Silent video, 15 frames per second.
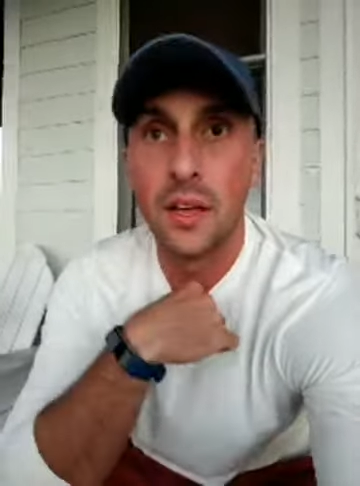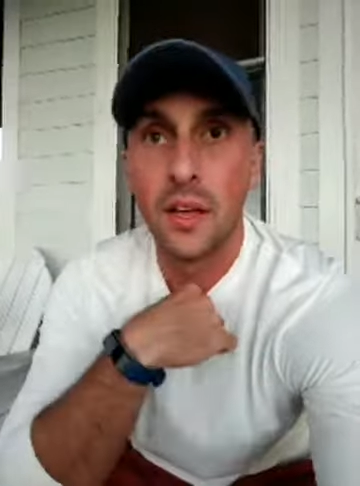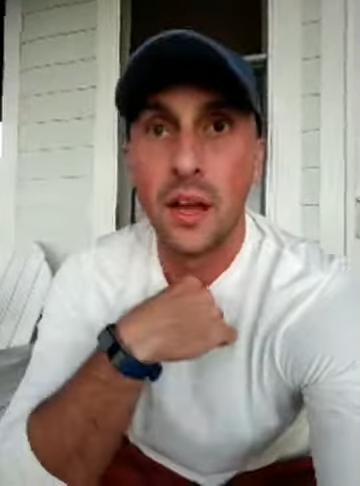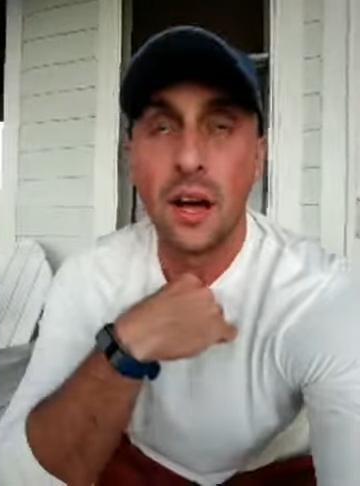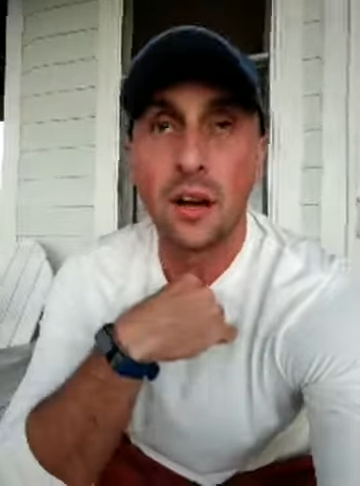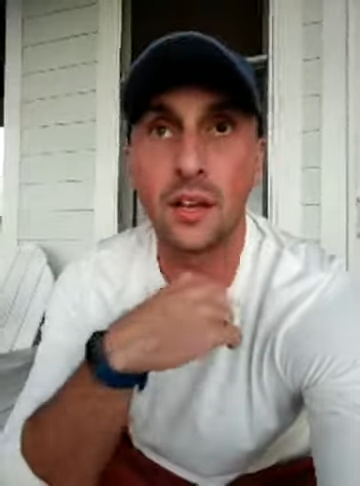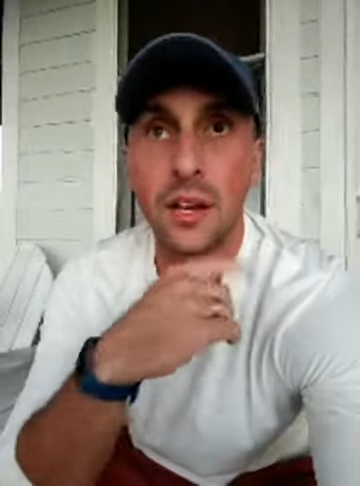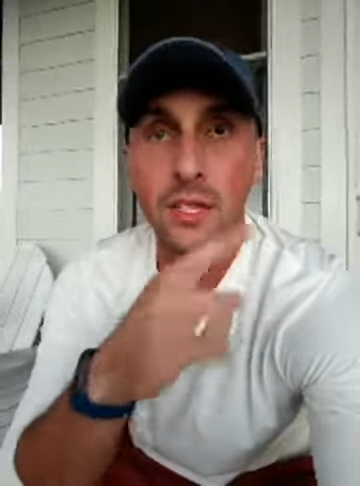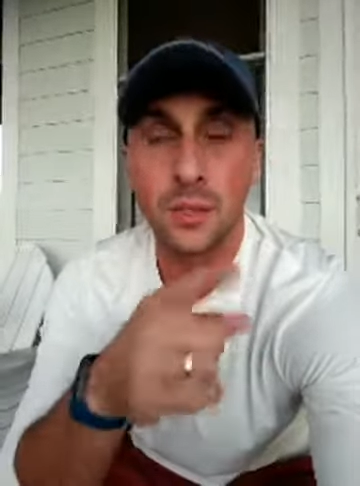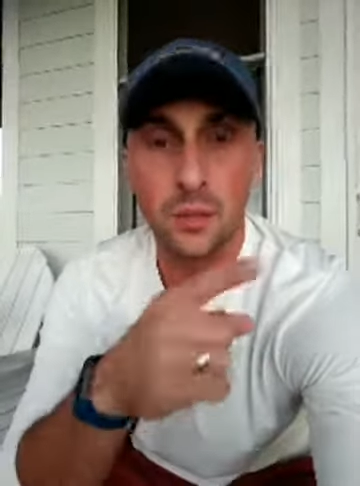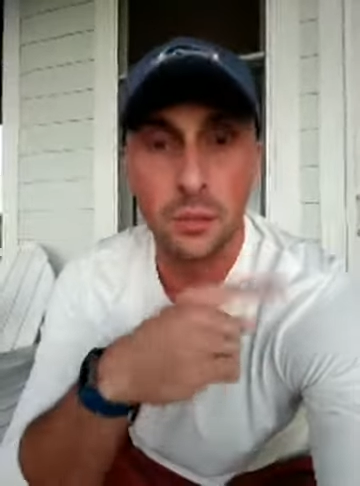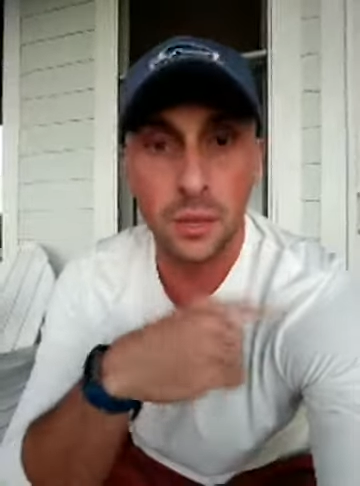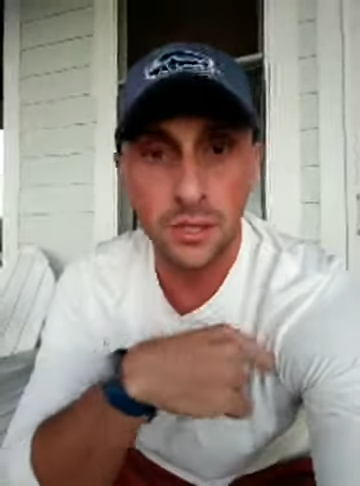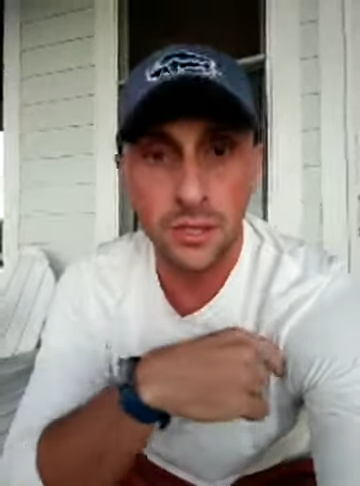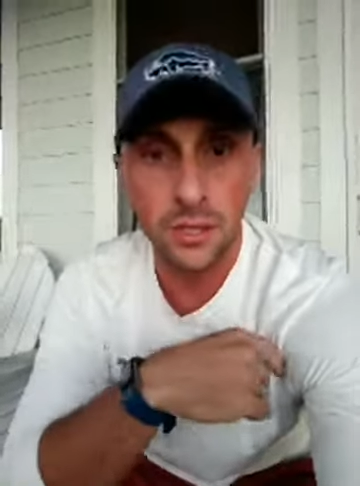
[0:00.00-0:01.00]
I'll connect you with
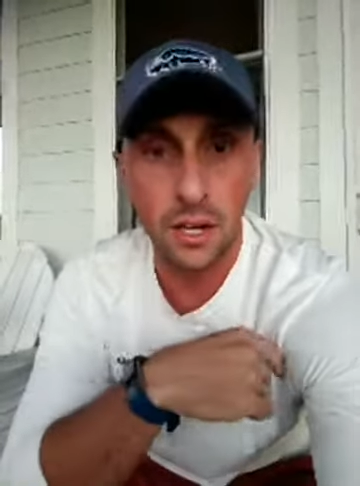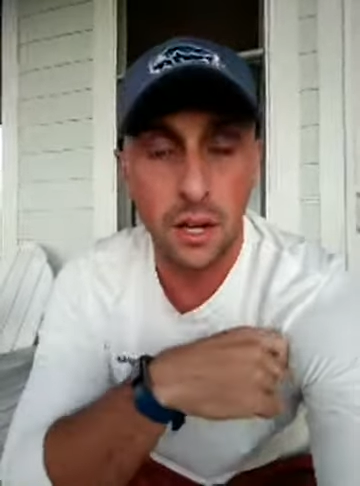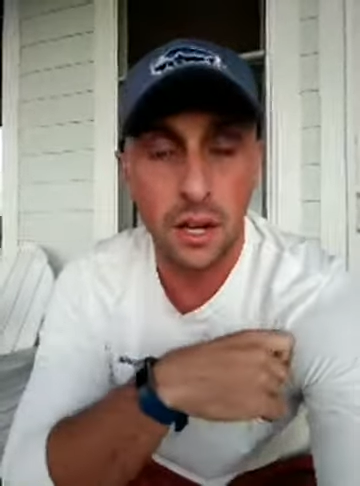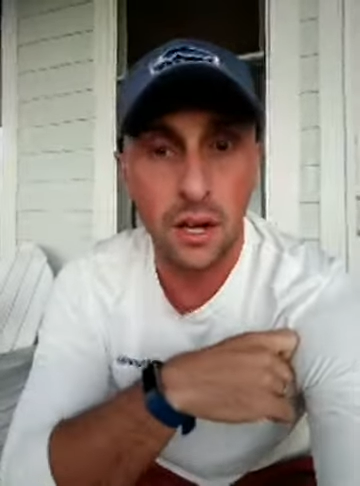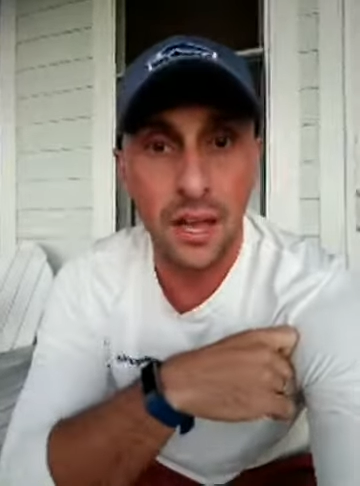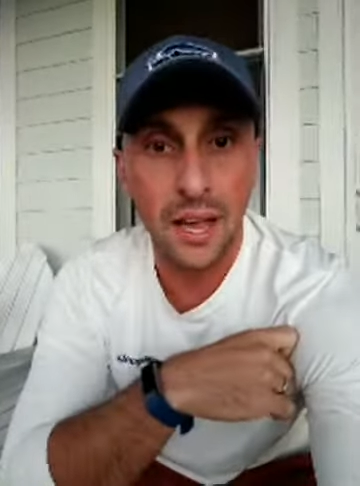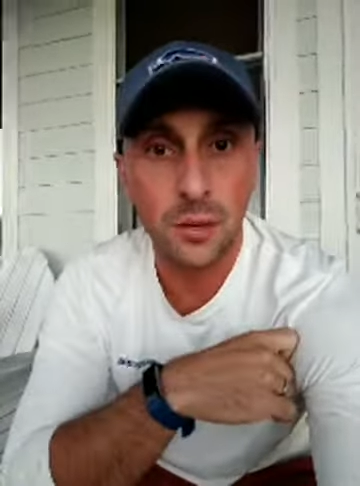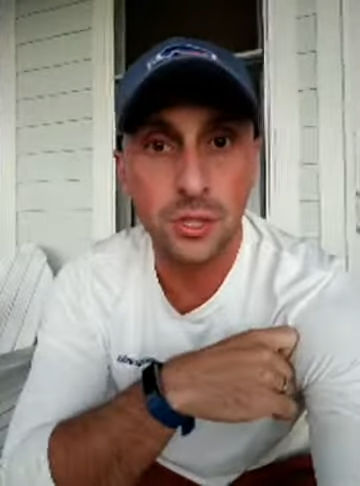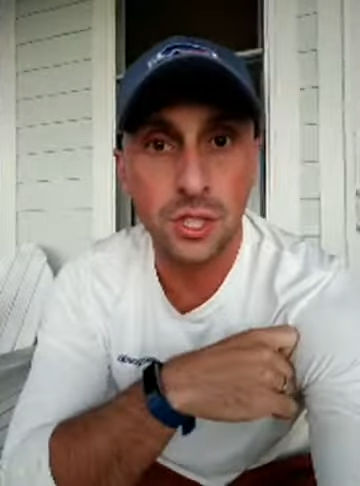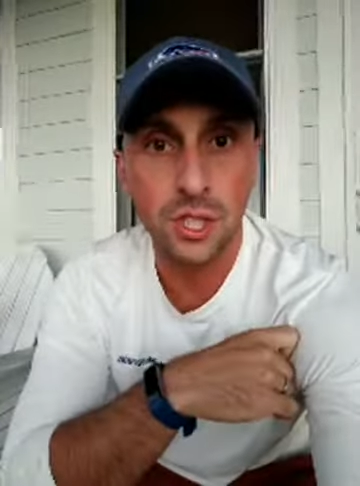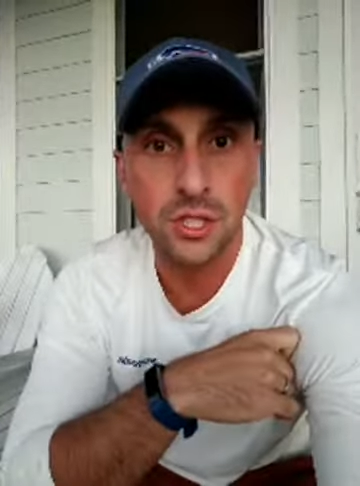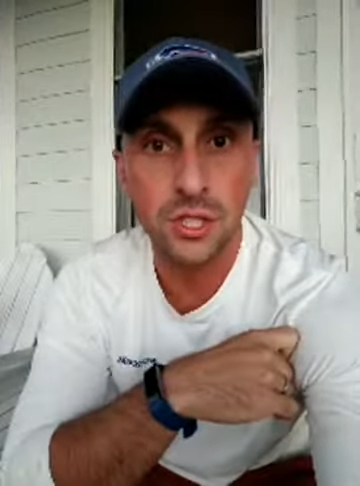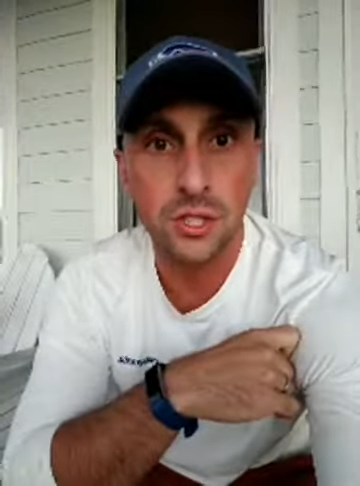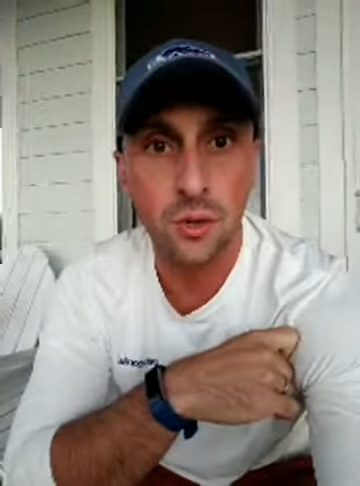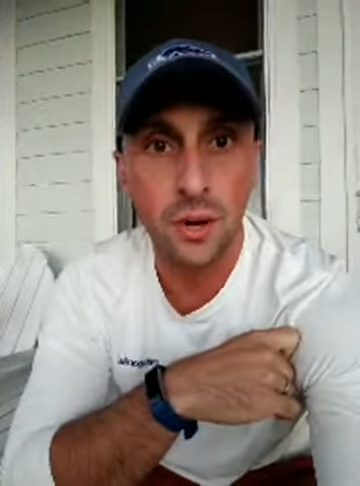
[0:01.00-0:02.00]
my uh,
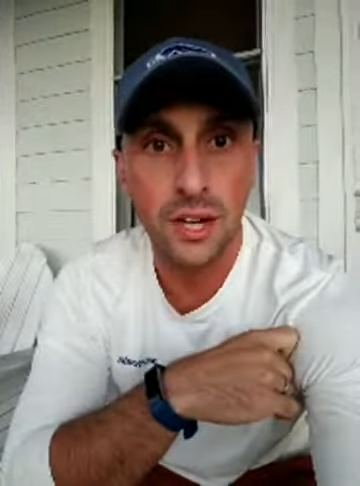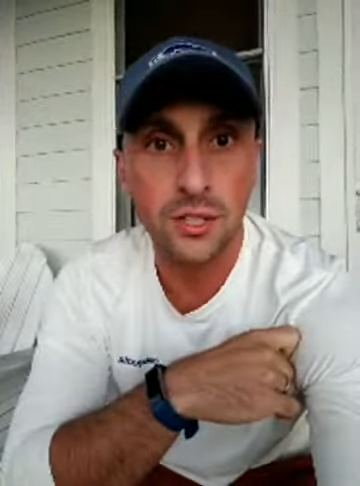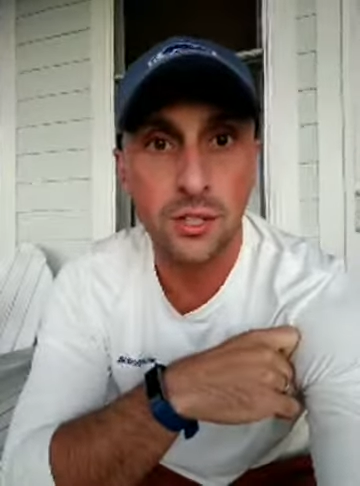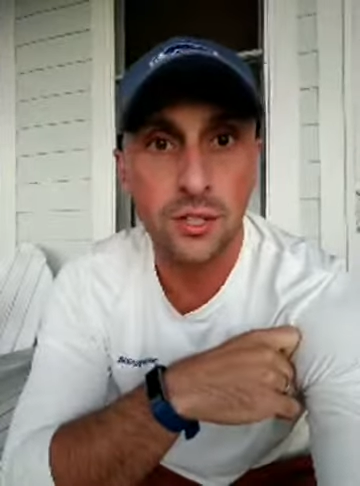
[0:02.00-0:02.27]
acquisitions director,